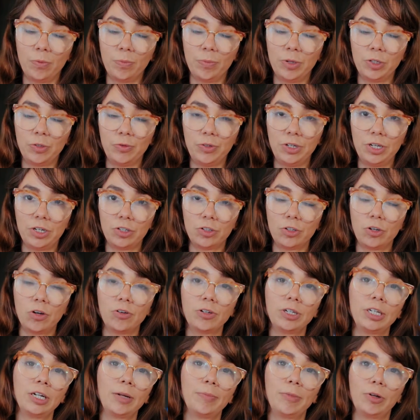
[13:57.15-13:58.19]
but we are
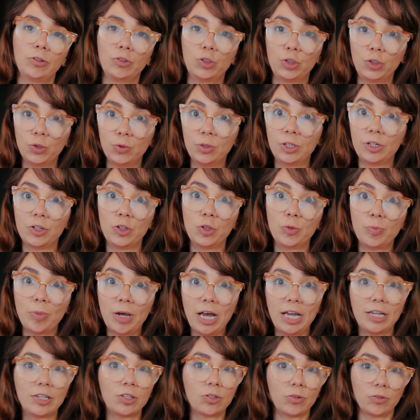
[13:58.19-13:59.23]
talking about sugar
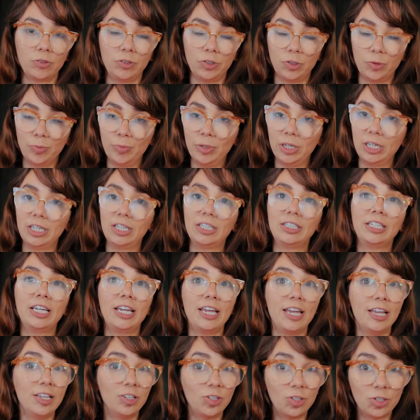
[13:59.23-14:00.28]
spikes on your blood,
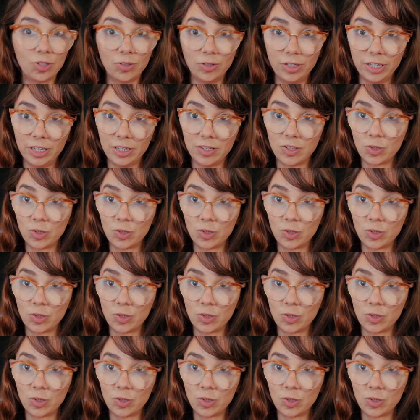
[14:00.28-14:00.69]
insulin